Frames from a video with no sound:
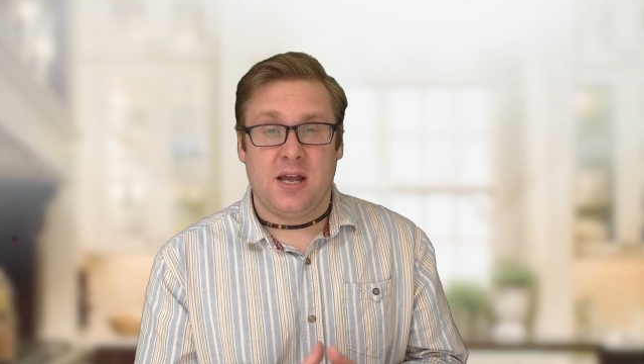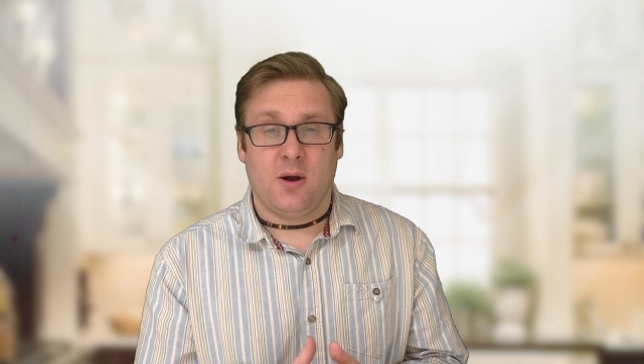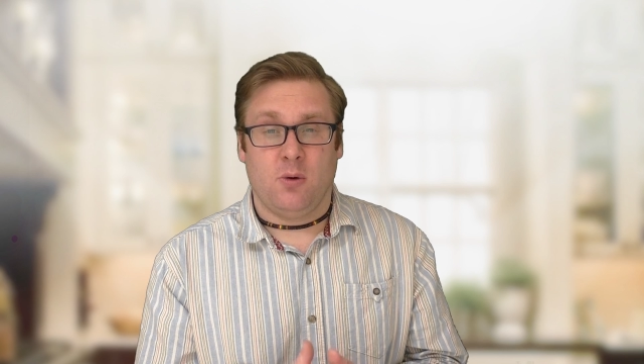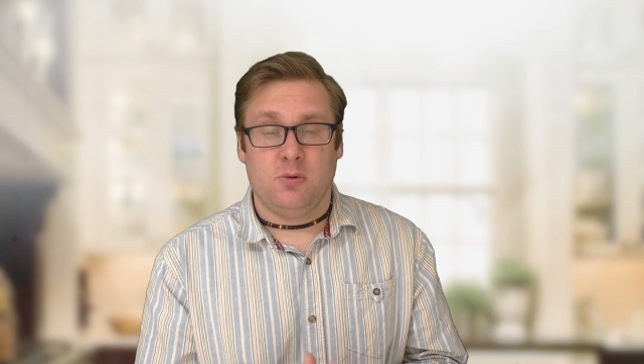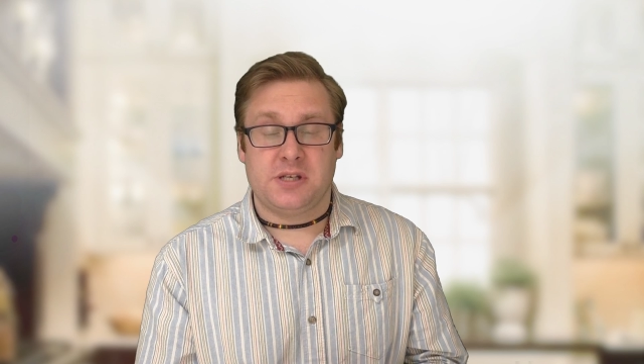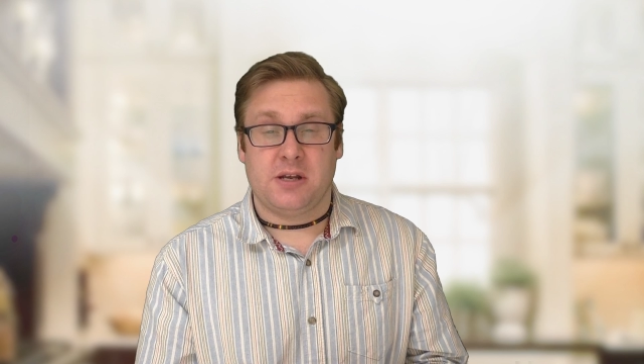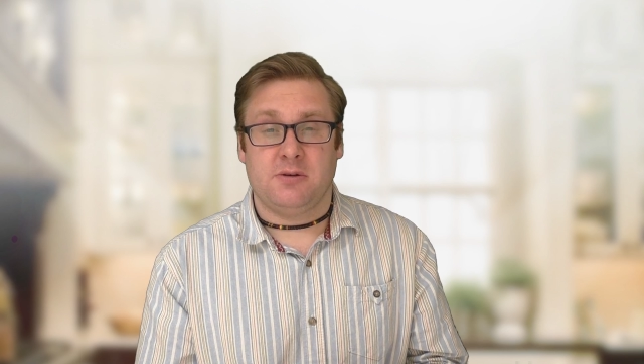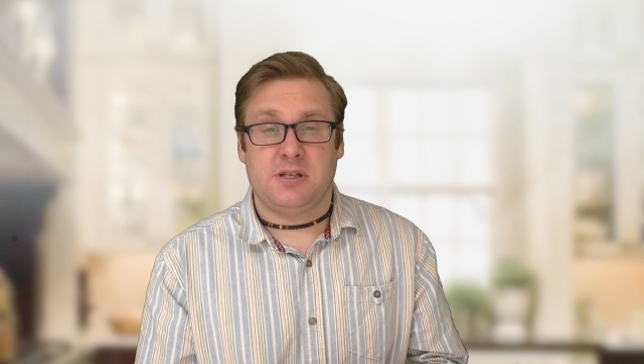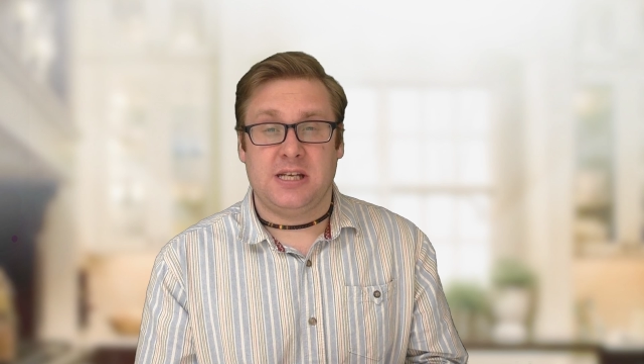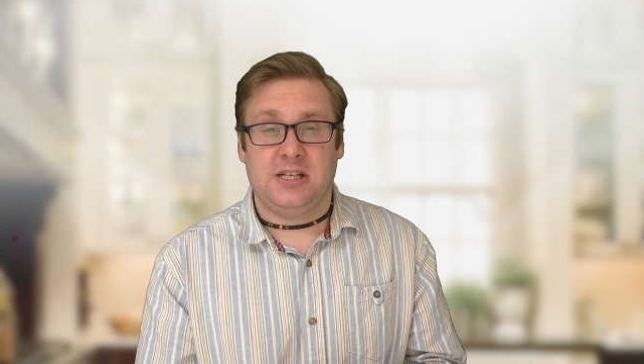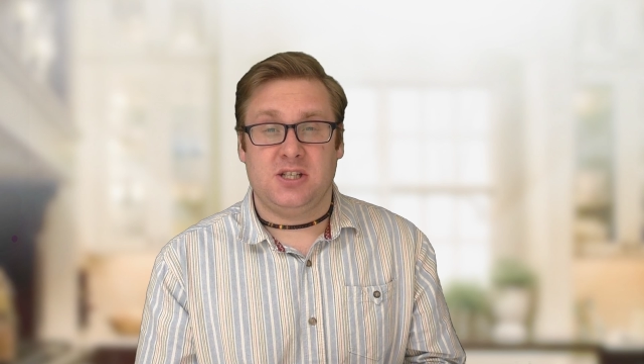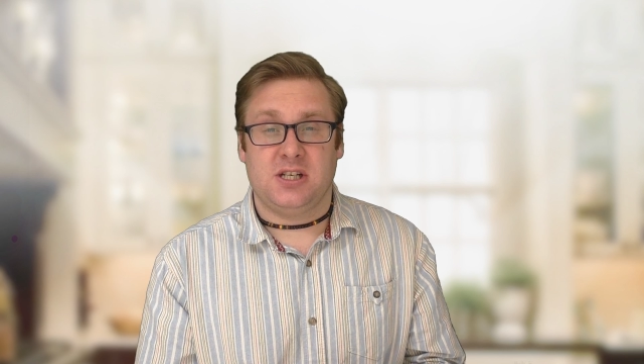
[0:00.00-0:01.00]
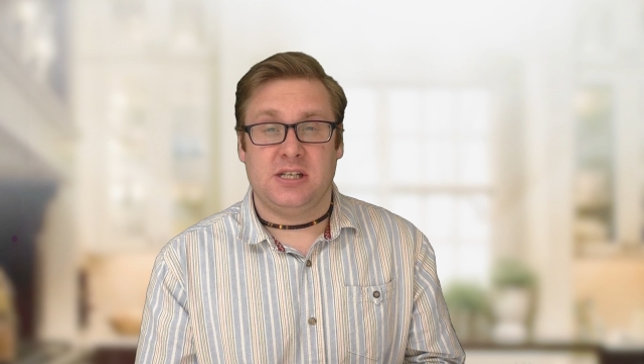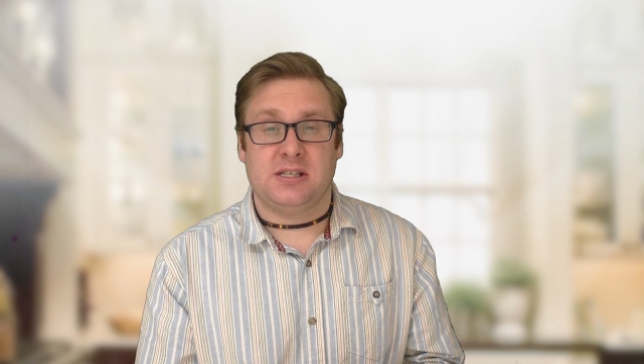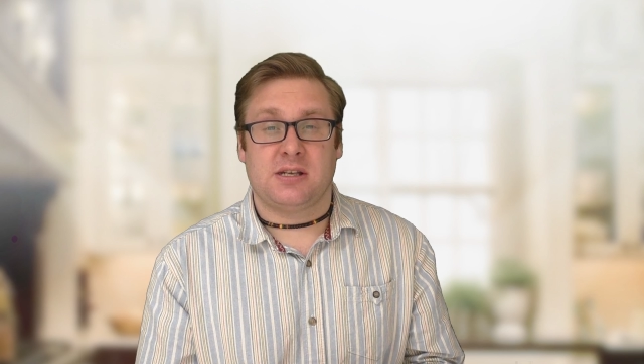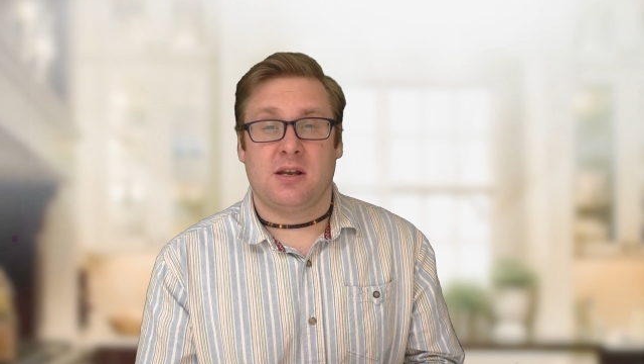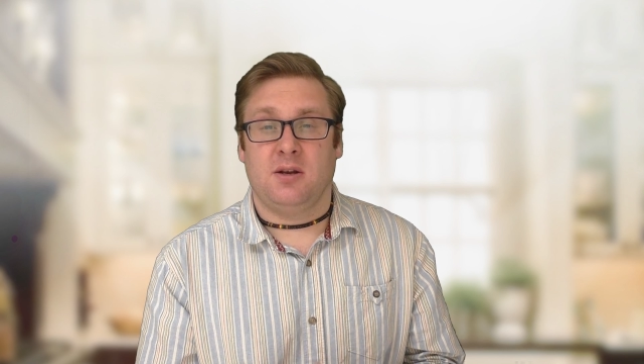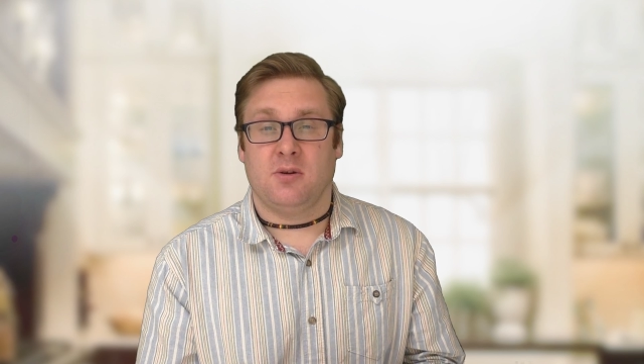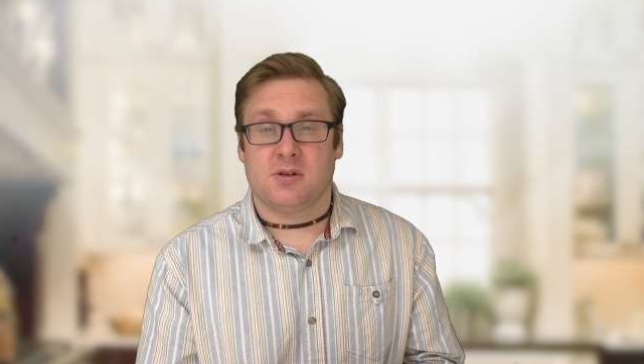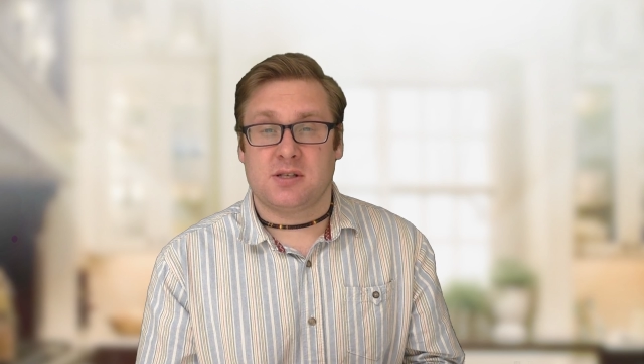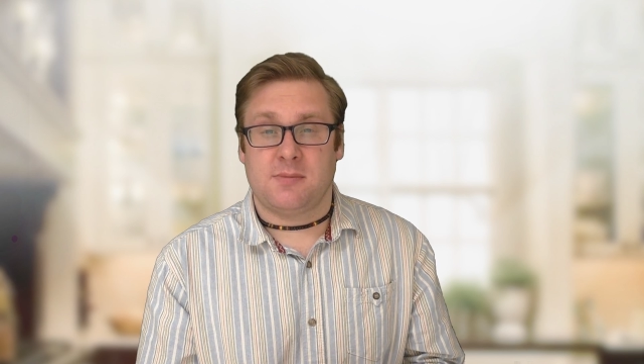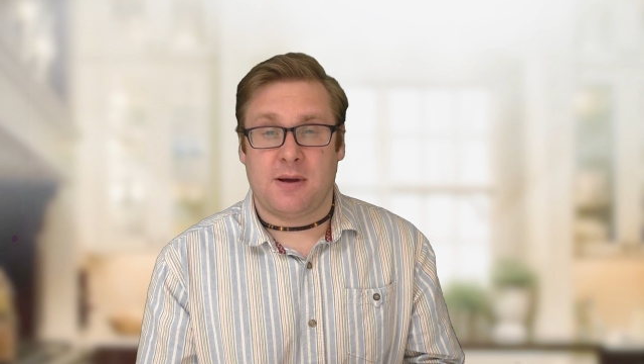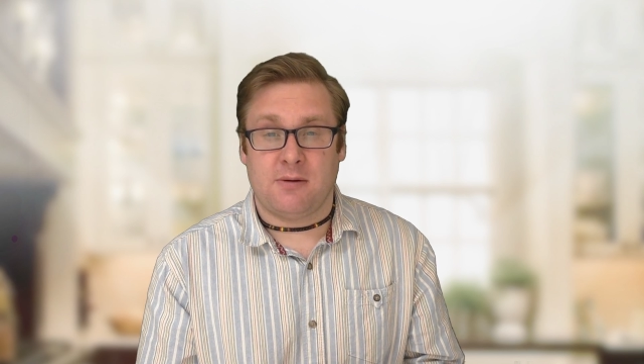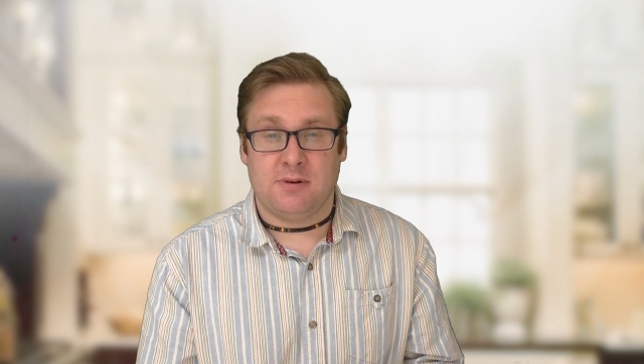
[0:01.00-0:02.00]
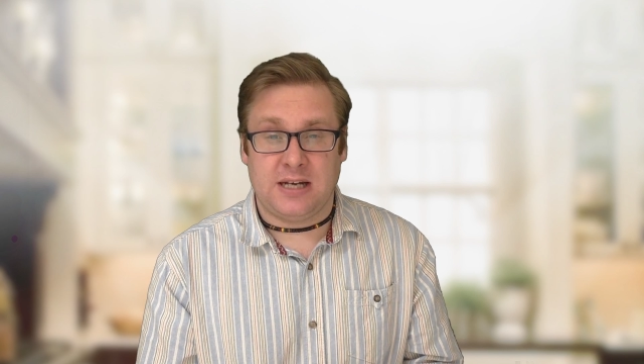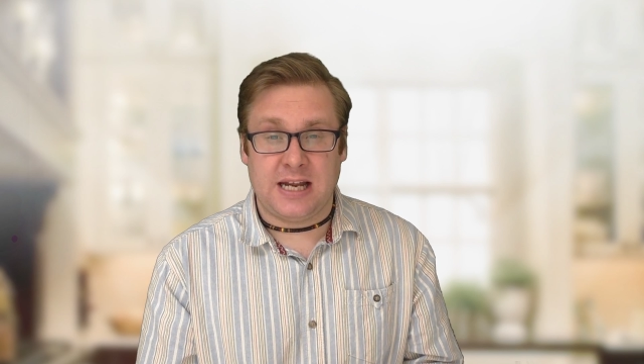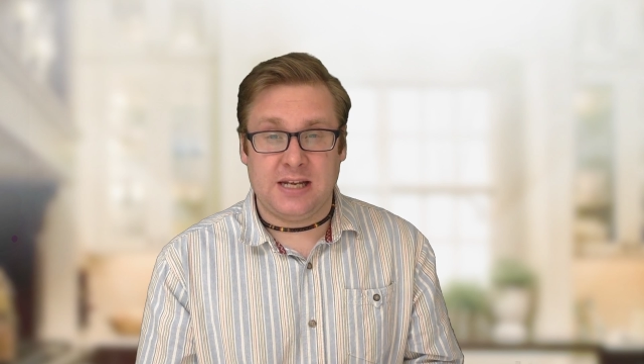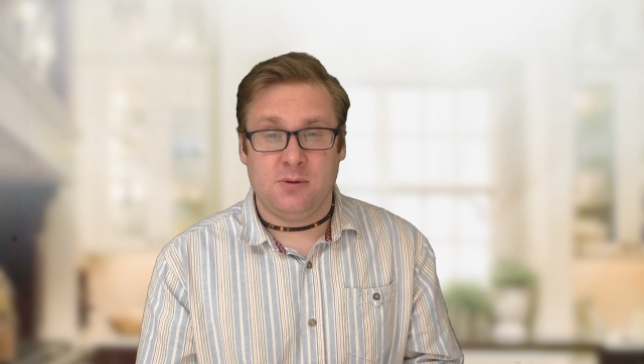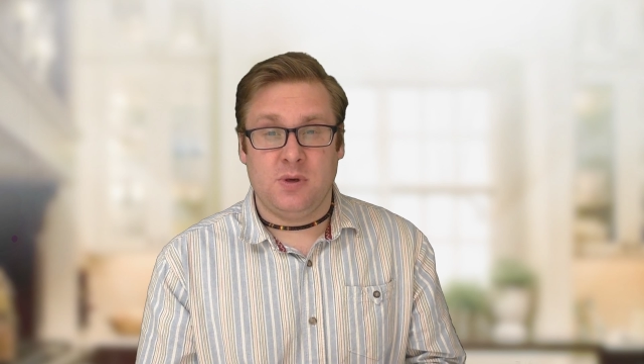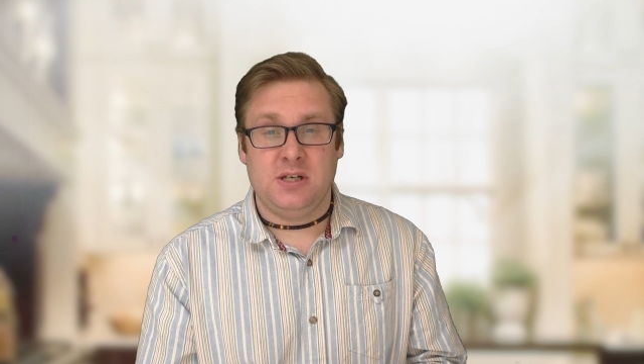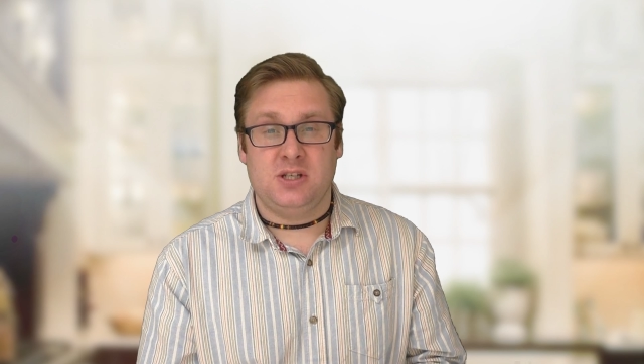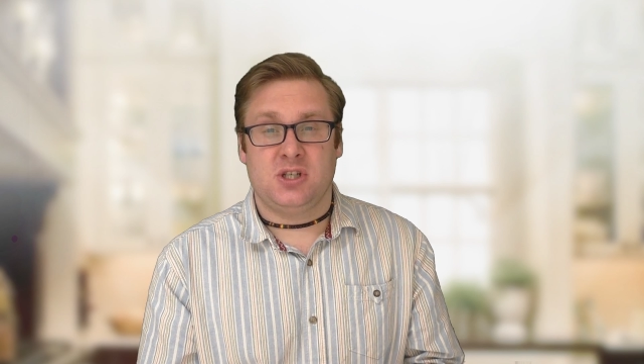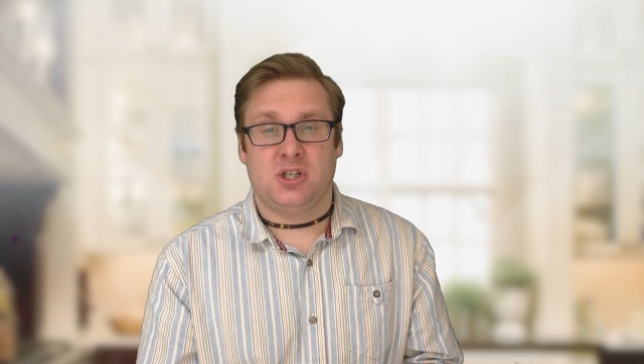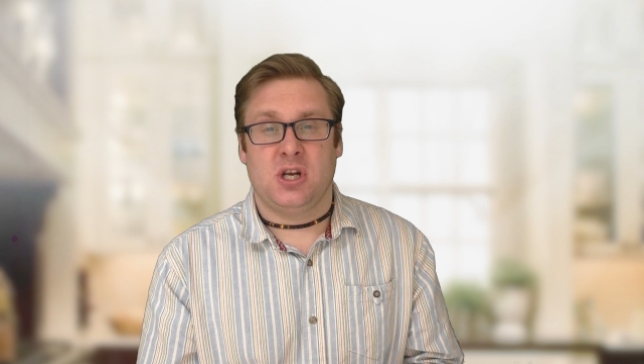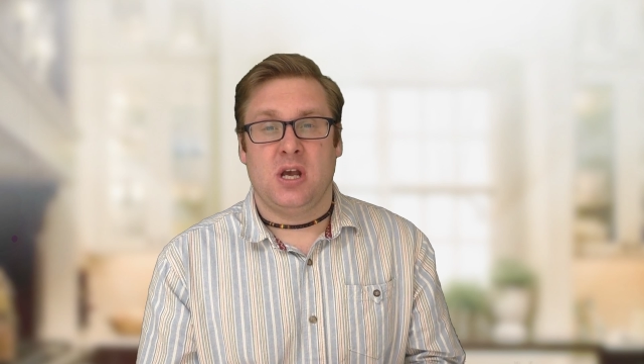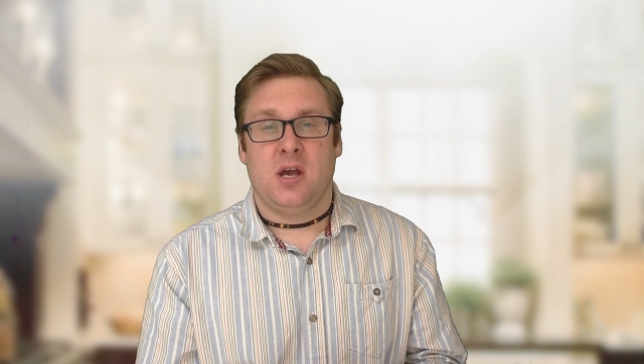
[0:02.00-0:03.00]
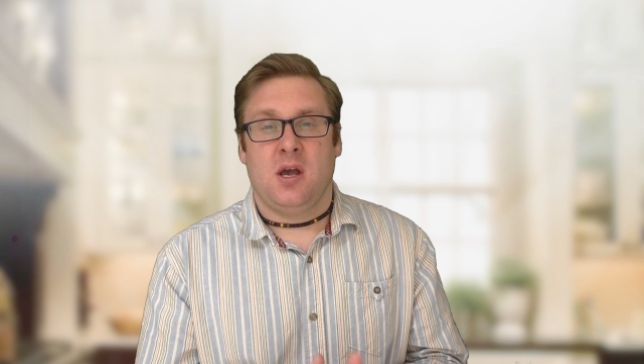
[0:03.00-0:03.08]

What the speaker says: It also teaches lots about language,